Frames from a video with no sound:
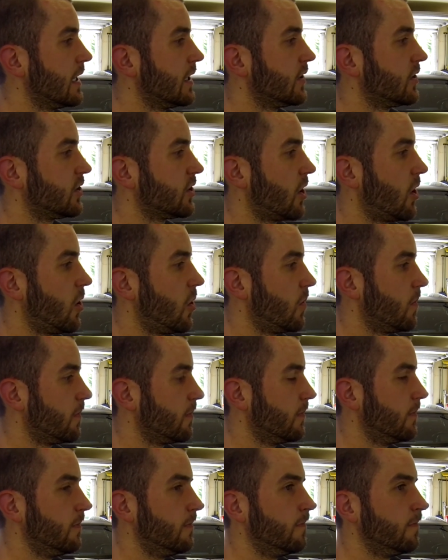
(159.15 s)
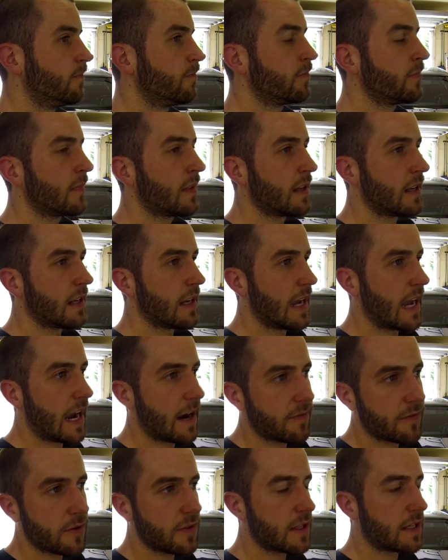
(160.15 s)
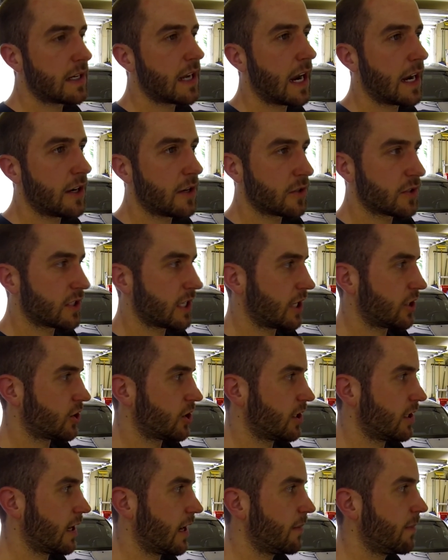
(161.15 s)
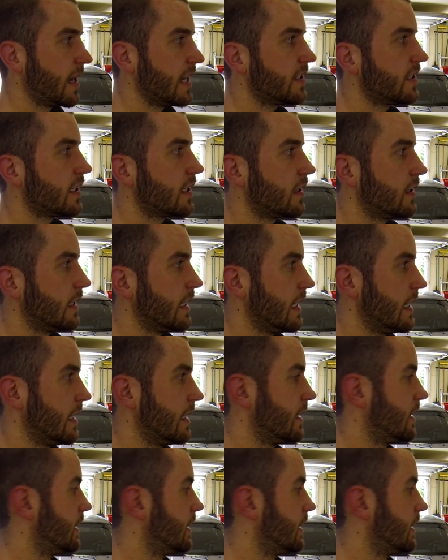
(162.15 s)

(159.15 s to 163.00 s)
So after the dyno session, I basically